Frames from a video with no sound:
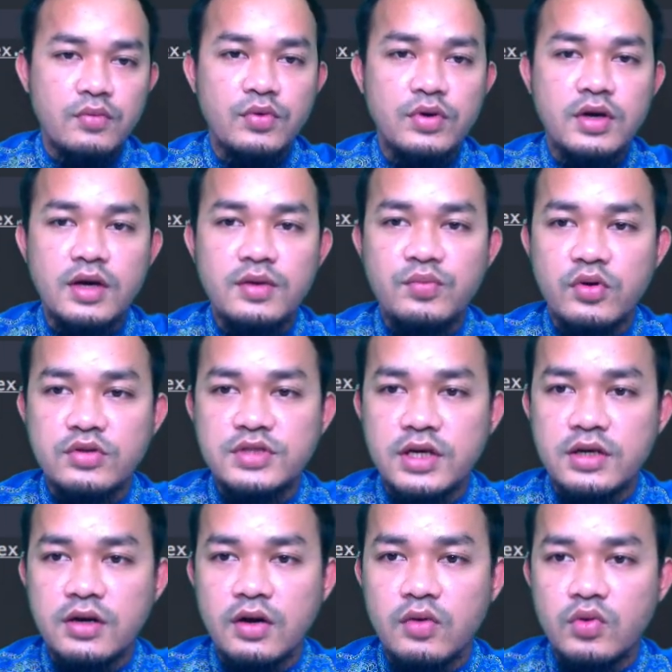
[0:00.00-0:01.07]
We can
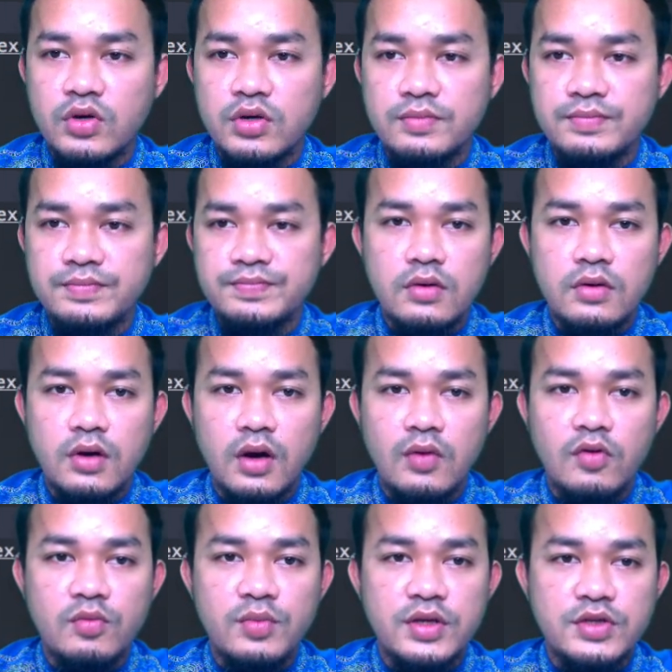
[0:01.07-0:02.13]
protect our
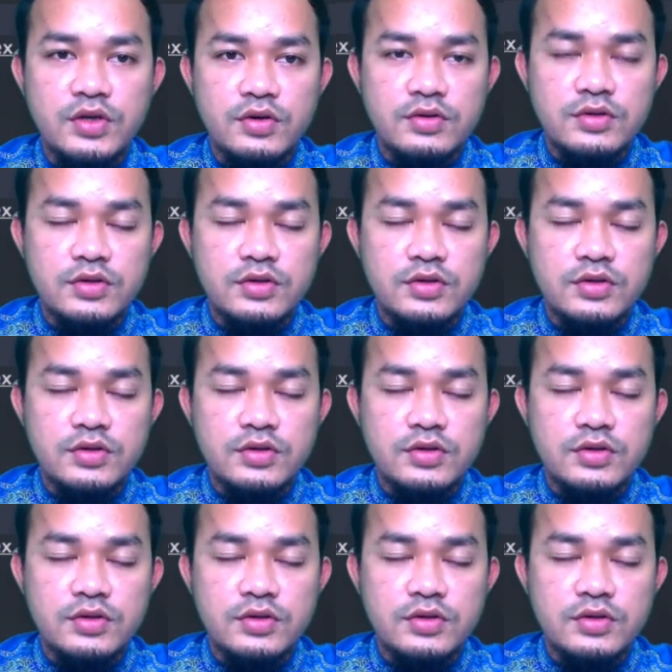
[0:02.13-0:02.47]
method,